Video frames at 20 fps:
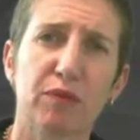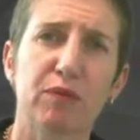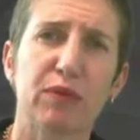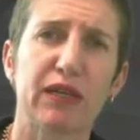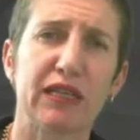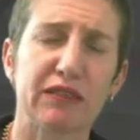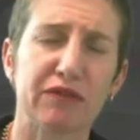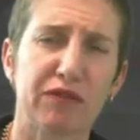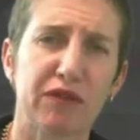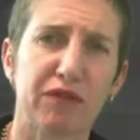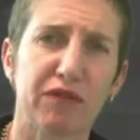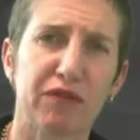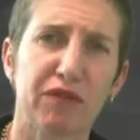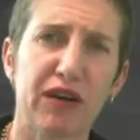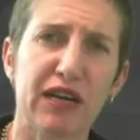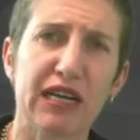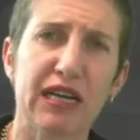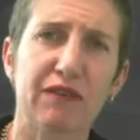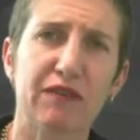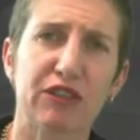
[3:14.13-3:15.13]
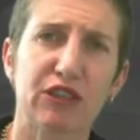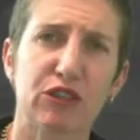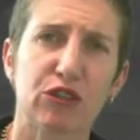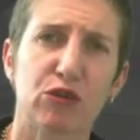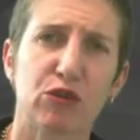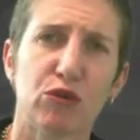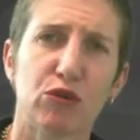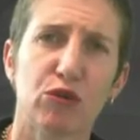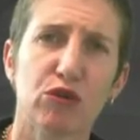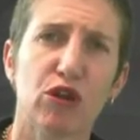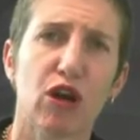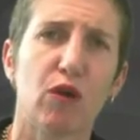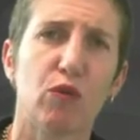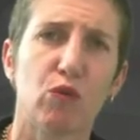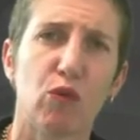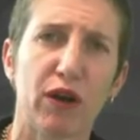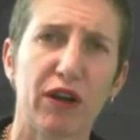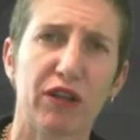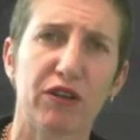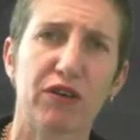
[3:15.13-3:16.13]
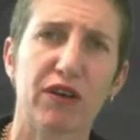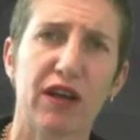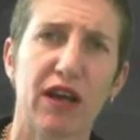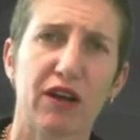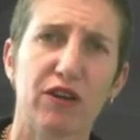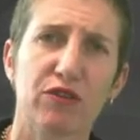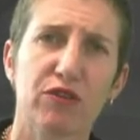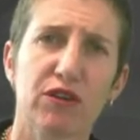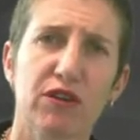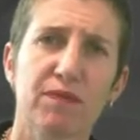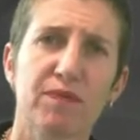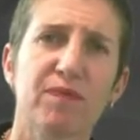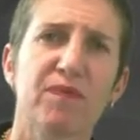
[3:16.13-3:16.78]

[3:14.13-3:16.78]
please feel free to give us a call on 1300